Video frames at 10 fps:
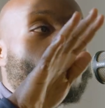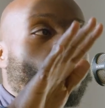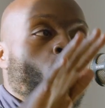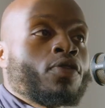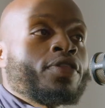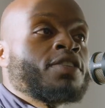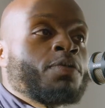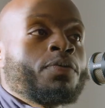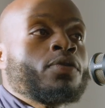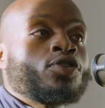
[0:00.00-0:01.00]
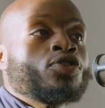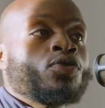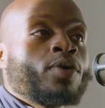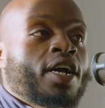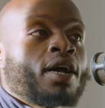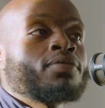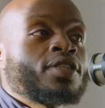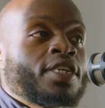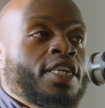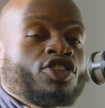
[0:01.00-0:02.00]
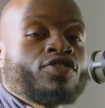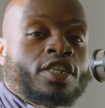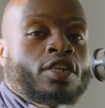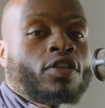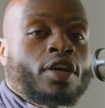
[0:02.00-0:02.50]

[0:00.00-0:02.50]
what these people do when it comes to injuring each other